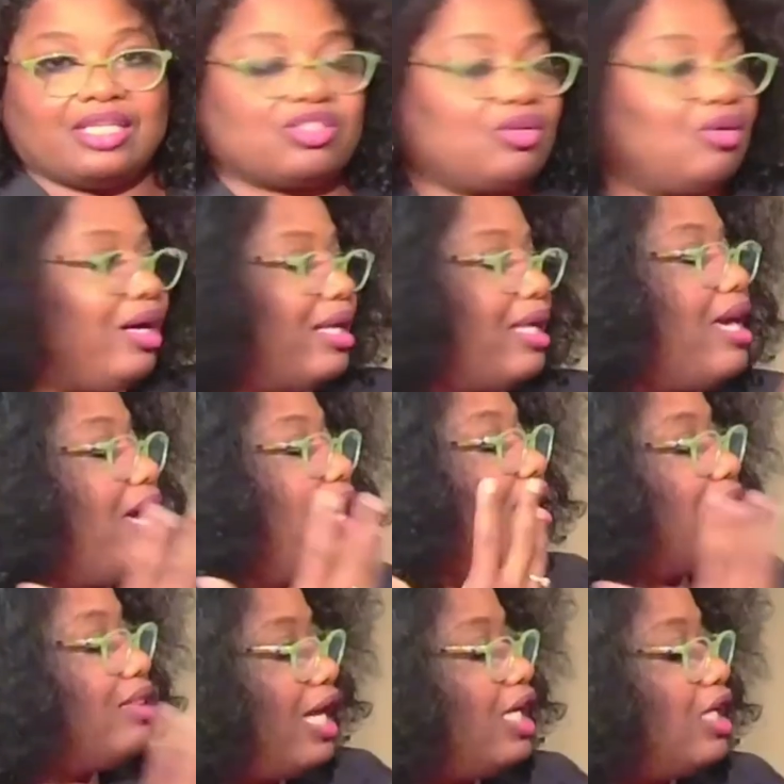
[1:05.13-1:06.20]
So, honey,
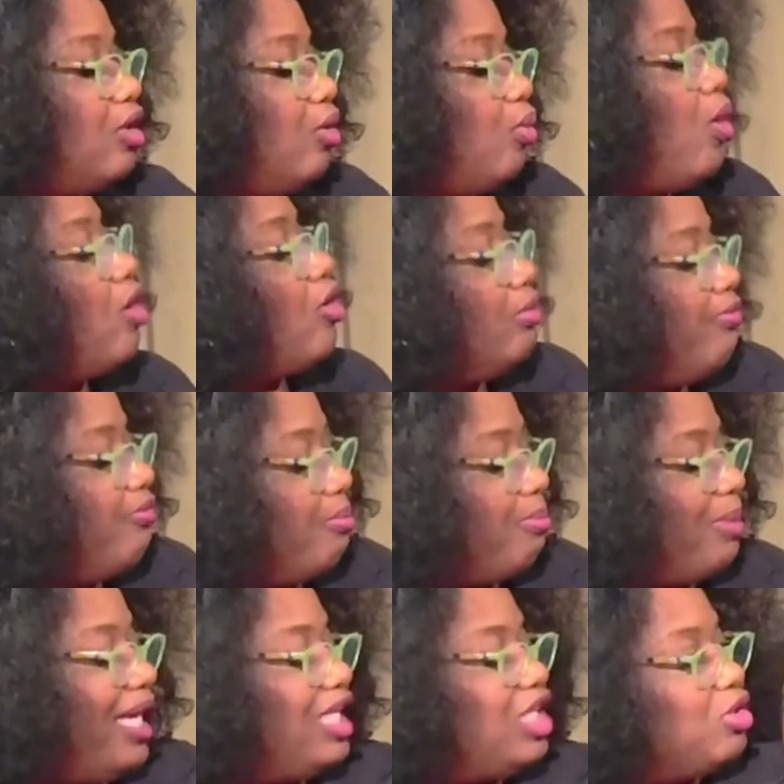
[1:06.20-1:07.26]
thank you. Welcome for
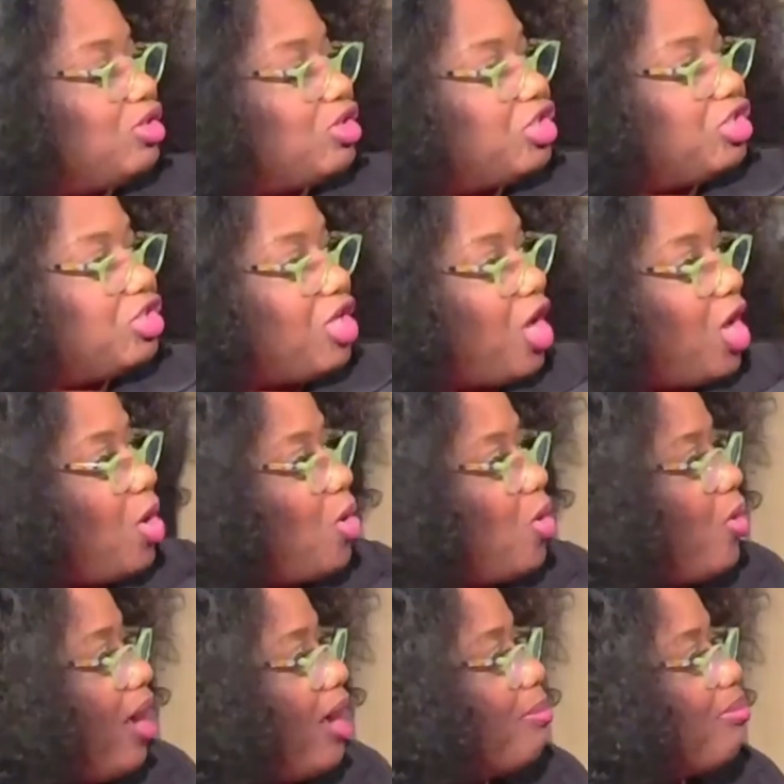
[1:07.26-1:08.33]
being to the
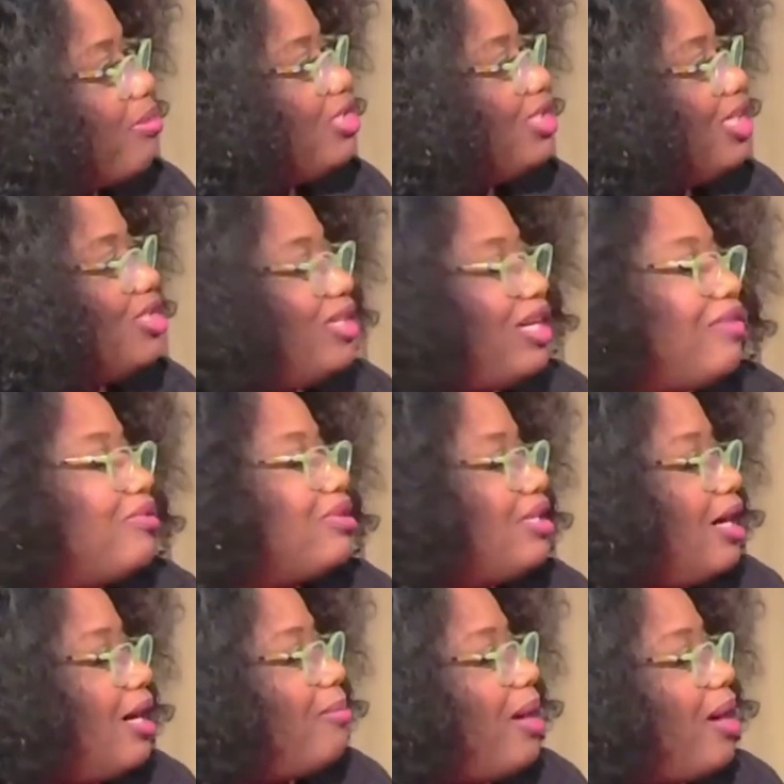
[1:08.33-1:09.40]
show. I appreciate you every
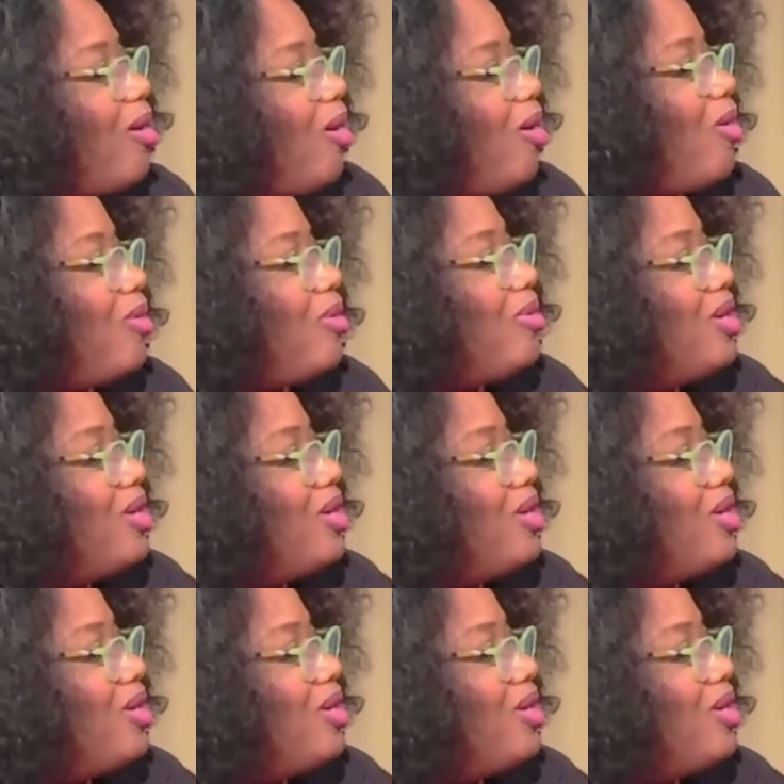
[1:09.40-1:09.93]
time I call.